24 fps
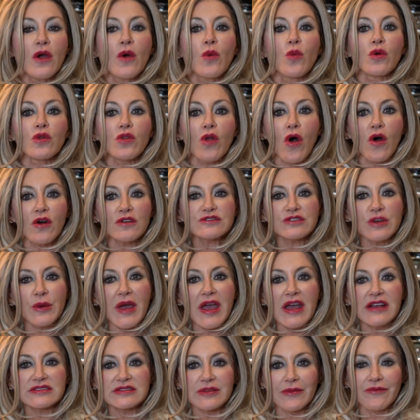We'll also
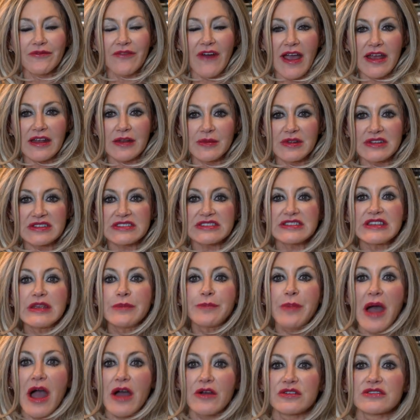add some vitamin C
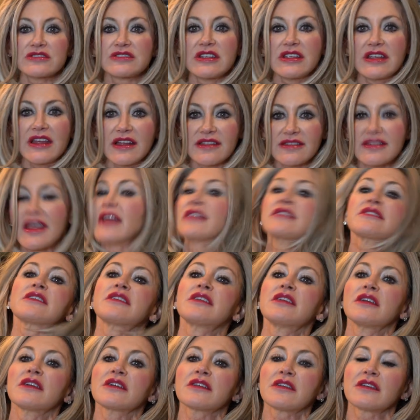powder to get that
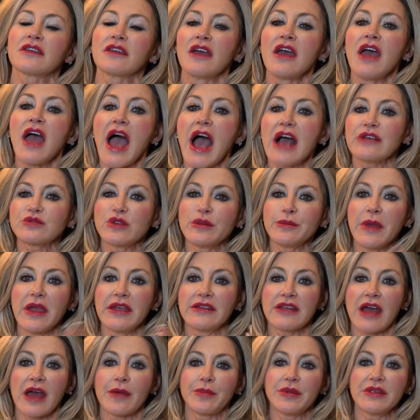kick, as we
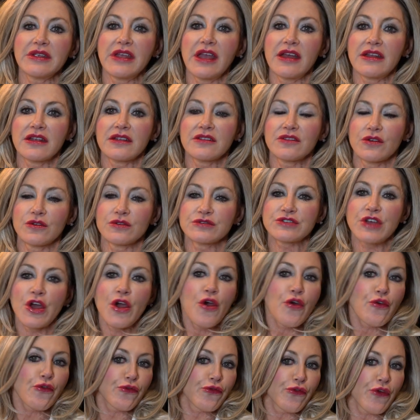may not be getting those
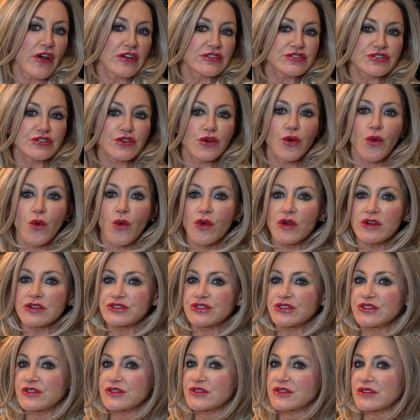fresh
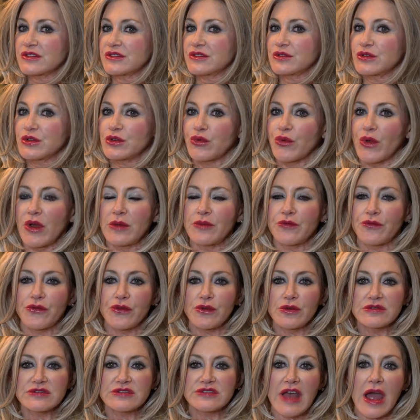oranges and
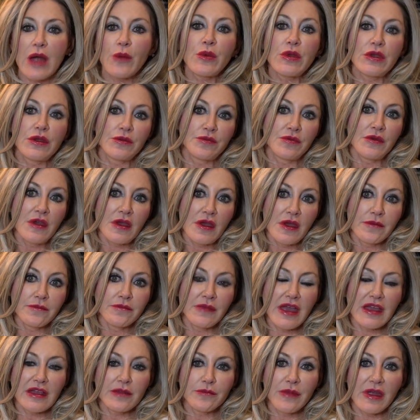grapefruits that we
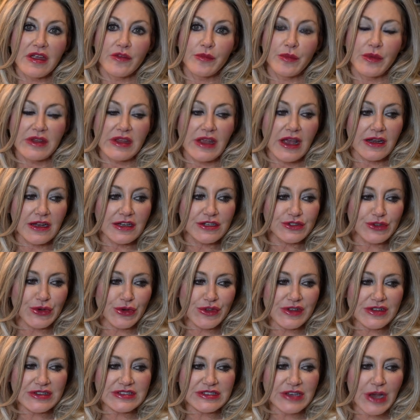may have been getting
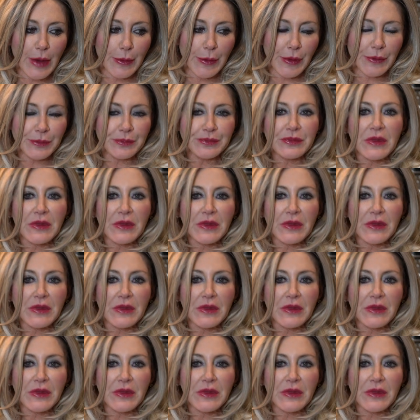during the summer.